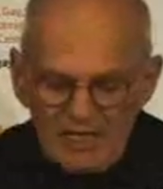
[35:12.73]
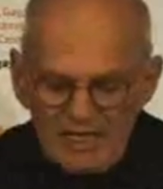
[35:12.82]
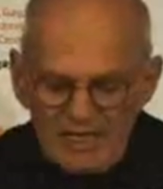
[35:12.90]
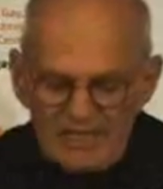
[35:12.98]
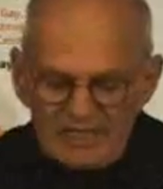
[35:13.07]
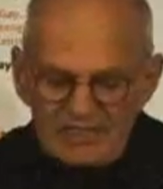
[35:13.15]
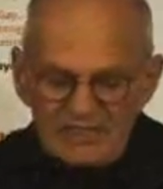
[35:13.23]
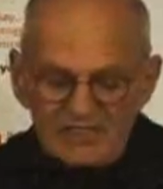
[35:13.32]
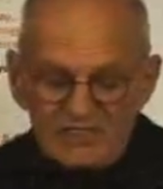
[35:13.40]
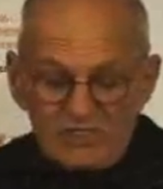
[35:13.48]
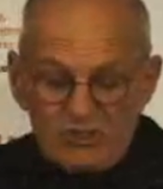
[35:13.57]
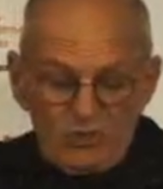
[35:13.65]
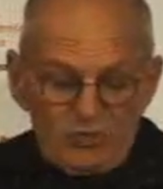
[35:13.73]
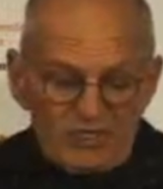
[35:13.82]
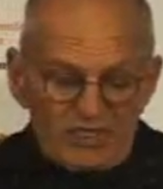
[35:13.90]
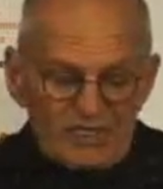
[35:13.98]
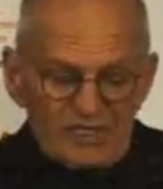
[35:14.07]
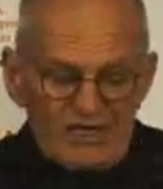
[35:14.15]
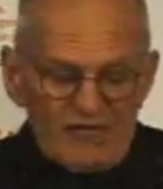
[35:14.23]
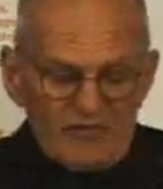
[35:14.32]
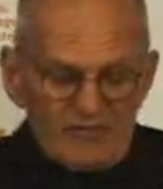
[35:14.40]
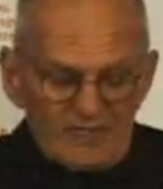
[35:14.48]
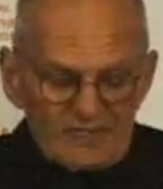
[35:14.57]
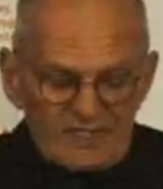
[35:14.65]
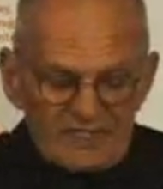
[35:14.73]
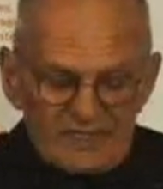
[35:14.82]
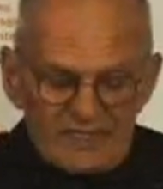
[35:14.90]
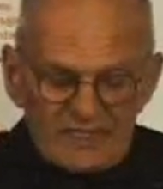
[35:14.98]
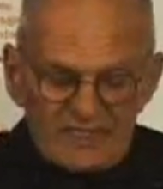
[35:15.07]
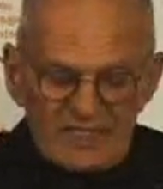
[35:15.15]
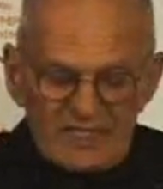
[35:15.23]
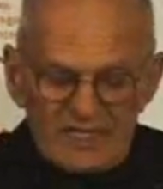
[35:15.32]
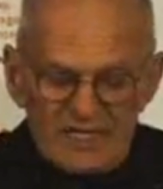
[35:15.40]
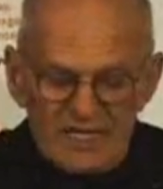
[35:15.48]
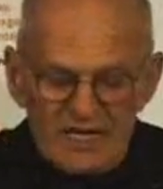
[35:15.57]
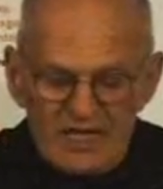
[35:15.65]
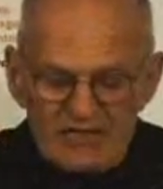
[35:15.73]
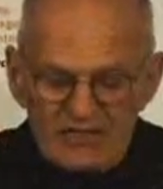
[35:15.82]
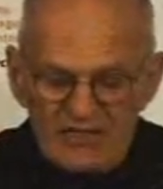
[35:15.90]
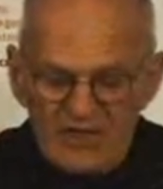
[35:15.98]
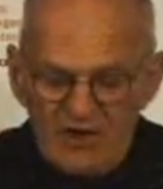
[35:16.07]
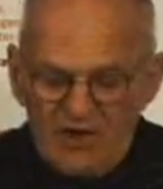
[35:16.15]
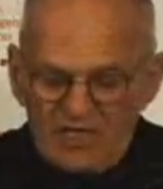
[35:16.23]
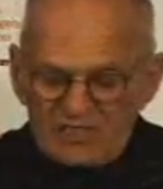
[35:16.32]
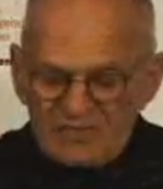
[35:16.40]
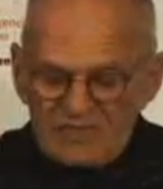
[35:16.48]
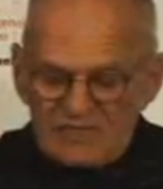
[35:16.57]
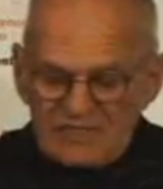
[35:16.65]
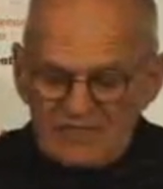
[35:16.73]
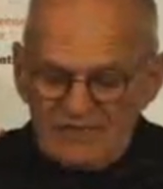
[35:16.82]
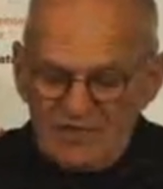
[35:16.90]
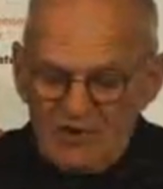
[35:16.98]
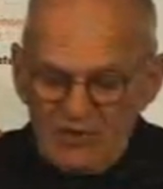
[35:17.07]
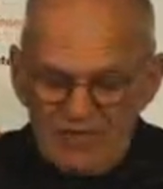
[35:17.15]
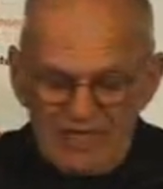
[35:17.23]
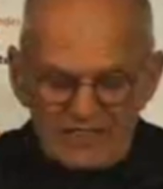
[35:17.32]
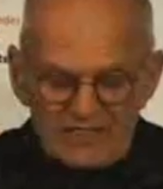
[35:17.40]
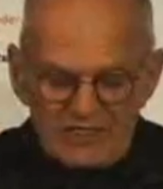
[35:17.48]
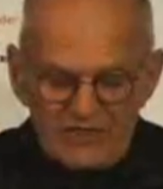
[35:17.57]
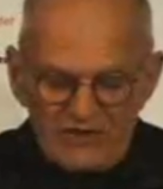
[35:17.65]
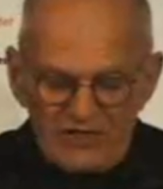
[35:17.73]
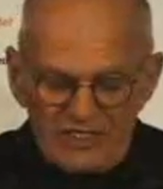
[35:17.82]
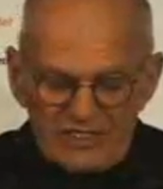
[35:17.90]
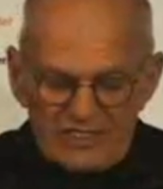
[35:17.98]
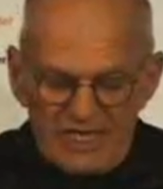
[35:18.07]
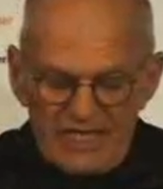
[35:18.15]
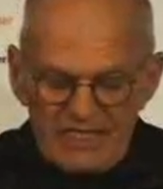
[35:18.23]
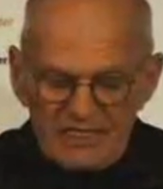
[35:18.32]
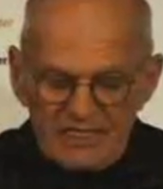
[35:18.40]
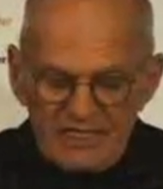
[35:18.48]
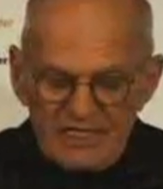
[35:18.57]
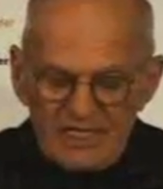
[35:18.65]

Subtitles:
hidden duplicate governments existing under the auspices of the Homeland Security State,